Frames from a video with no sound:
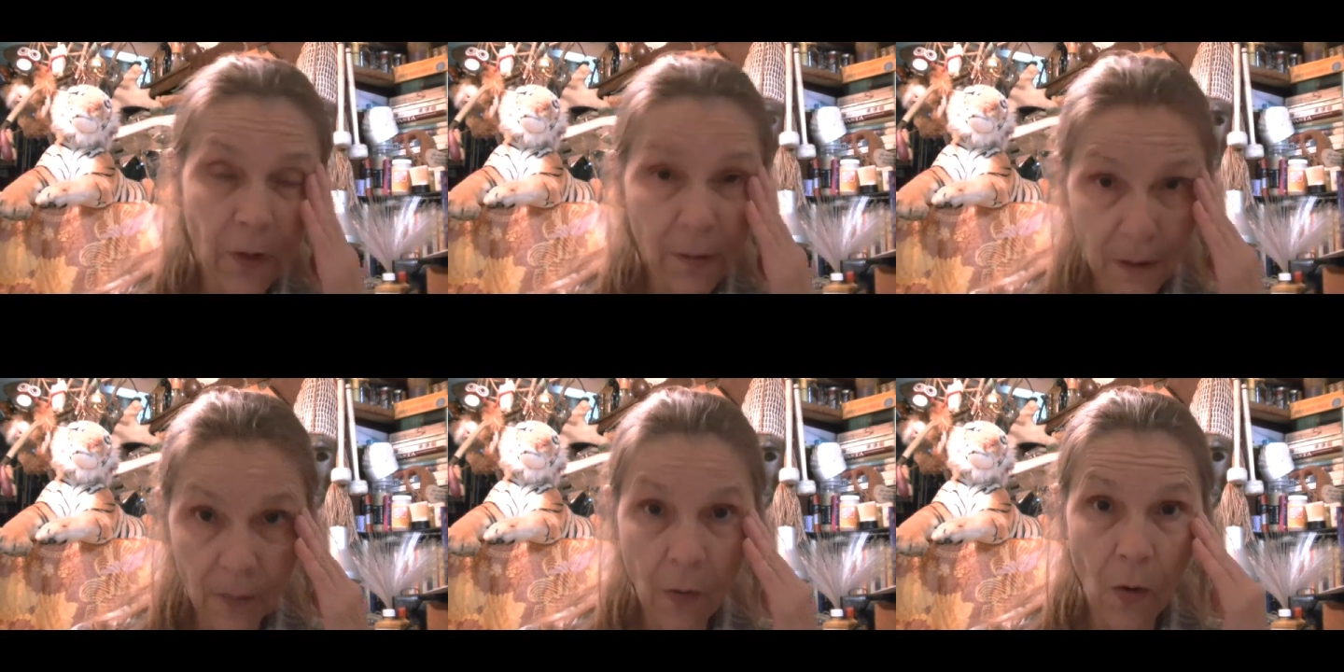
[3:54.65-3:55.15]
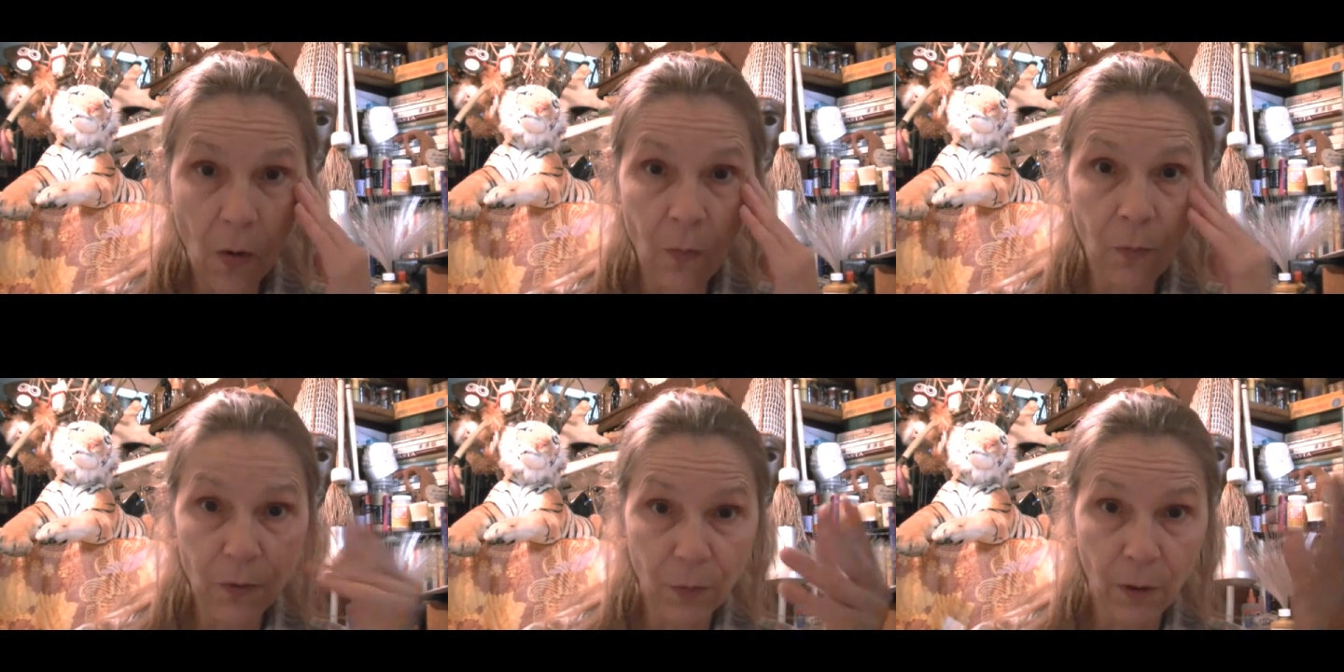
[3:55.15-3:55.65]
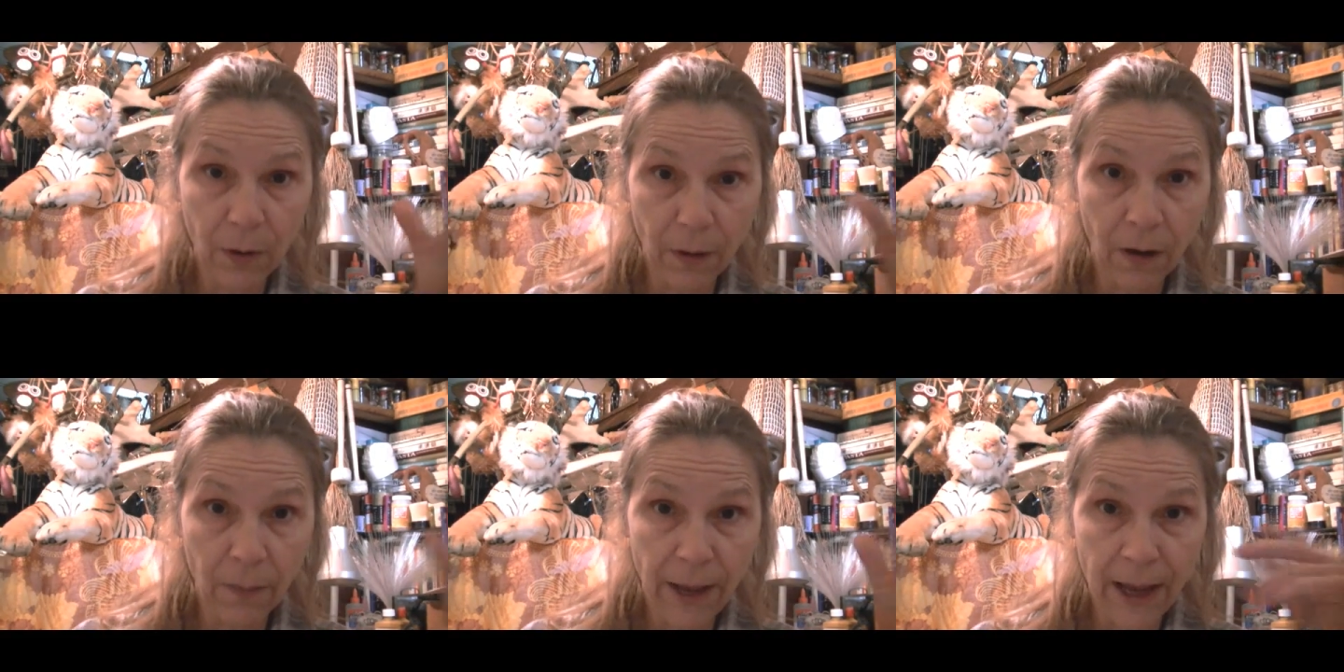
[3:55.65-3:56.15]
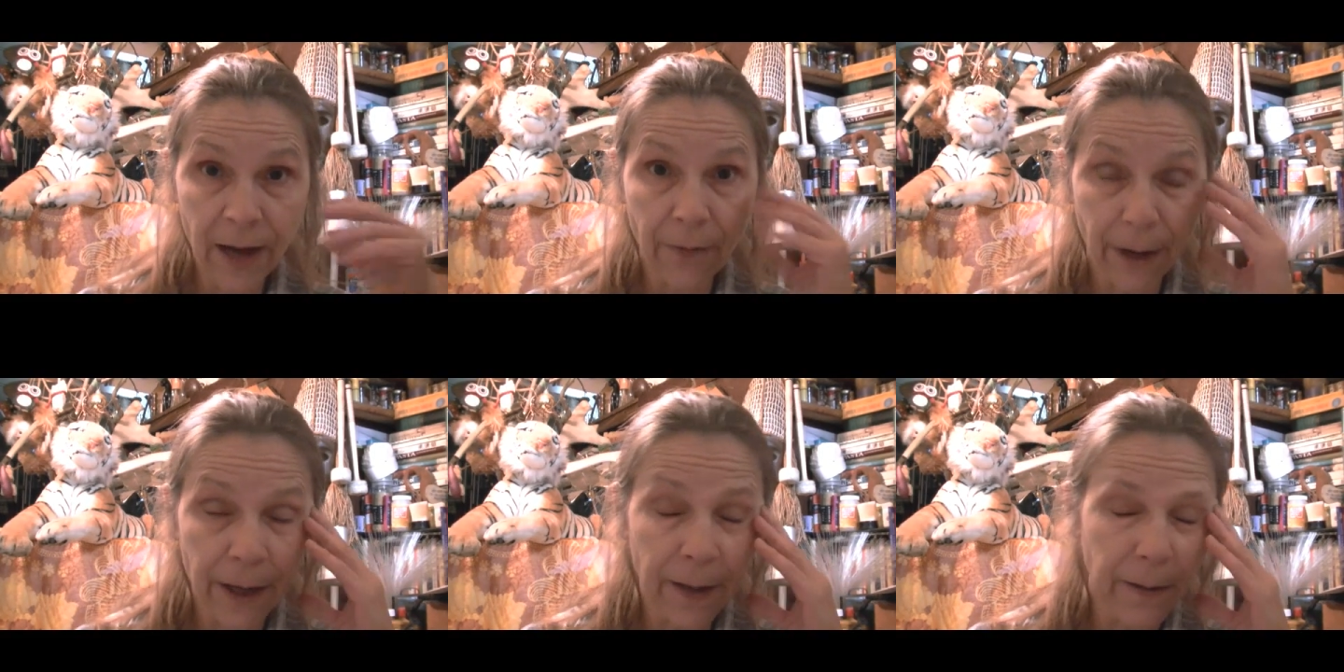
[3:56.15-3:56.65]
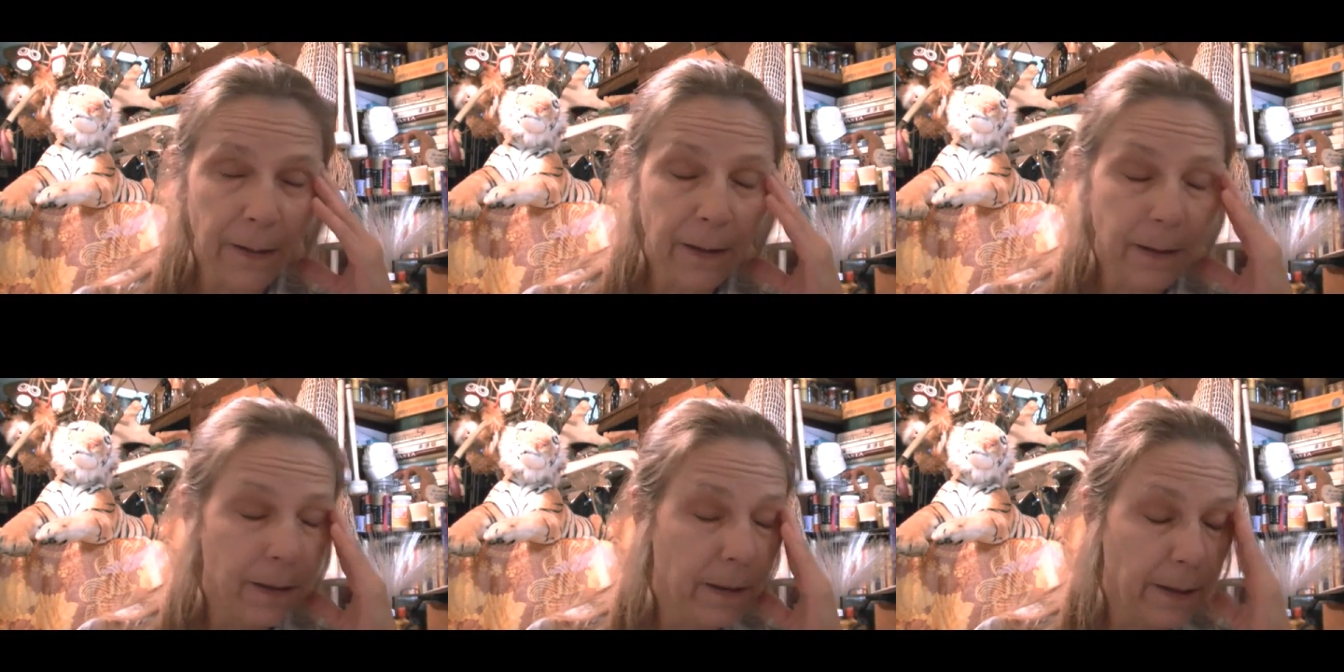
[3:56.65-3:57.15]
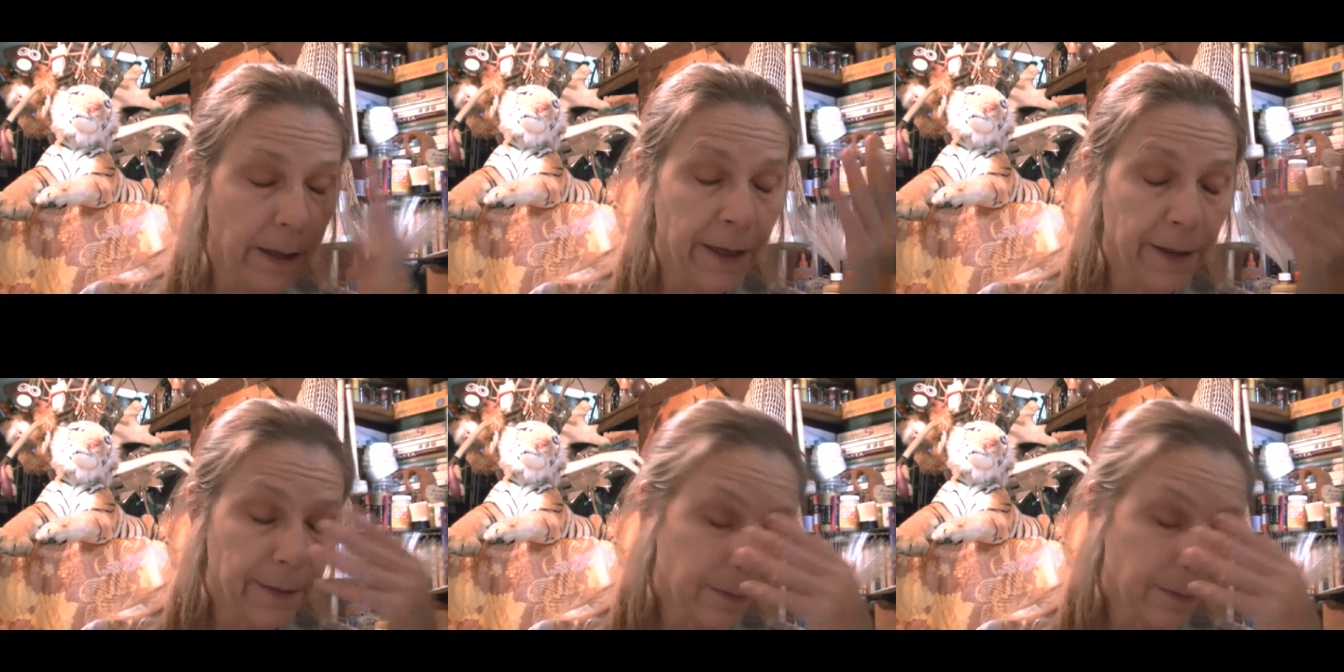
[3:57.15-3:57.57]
come home with our bag, right, and